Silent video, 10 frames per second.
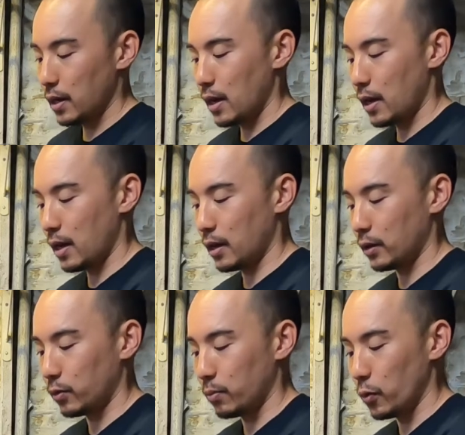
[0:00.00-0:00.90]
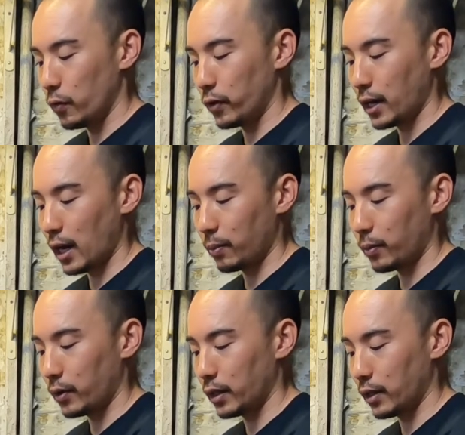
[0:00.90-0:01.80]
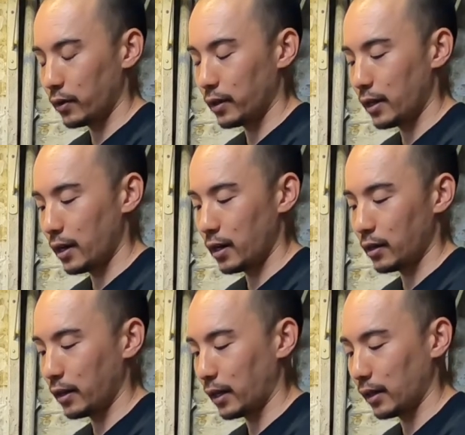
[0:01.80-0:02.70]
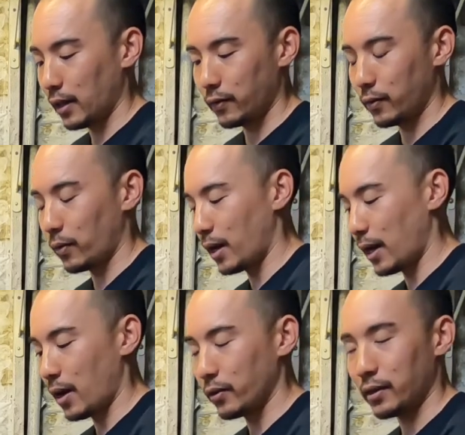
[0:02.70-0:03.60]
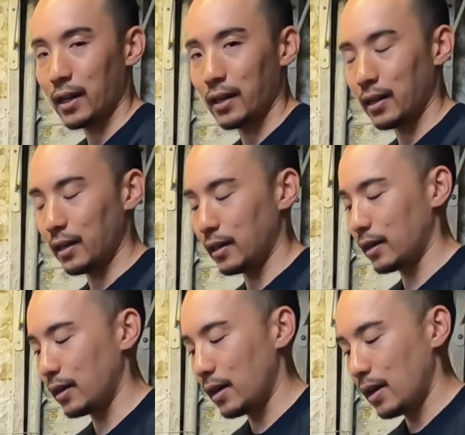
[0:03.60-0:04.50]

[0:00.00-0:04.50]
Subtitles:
and moved the caliper here and there, like left, right, outside, in,